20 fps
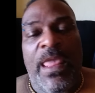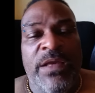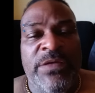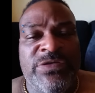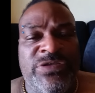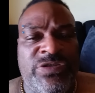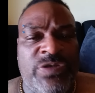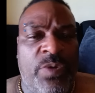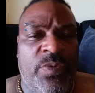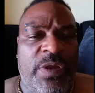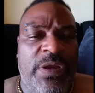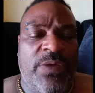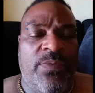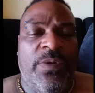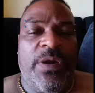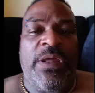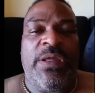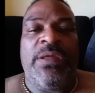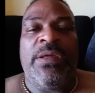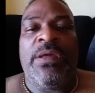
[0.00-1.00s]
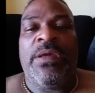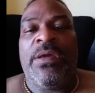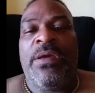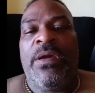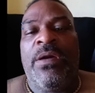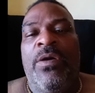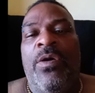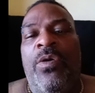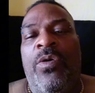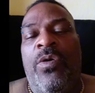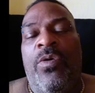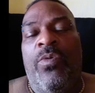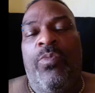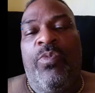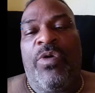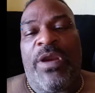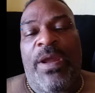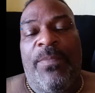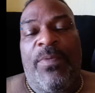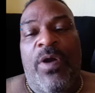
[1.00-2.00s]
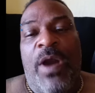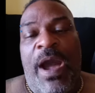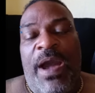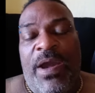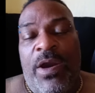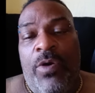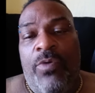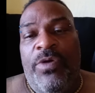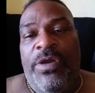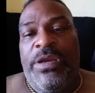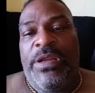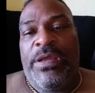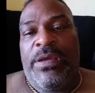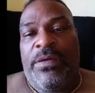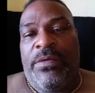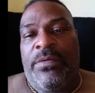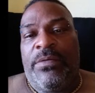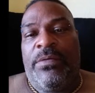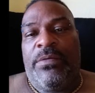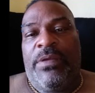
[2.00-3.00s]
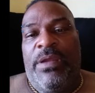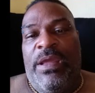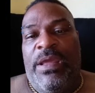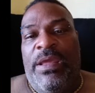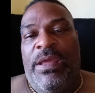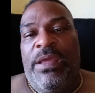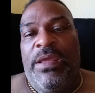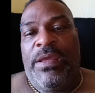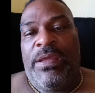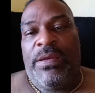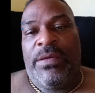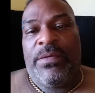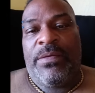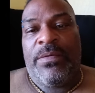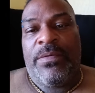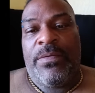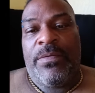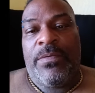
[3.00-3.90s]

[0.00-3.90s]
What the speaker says: So anyway, when I go in there and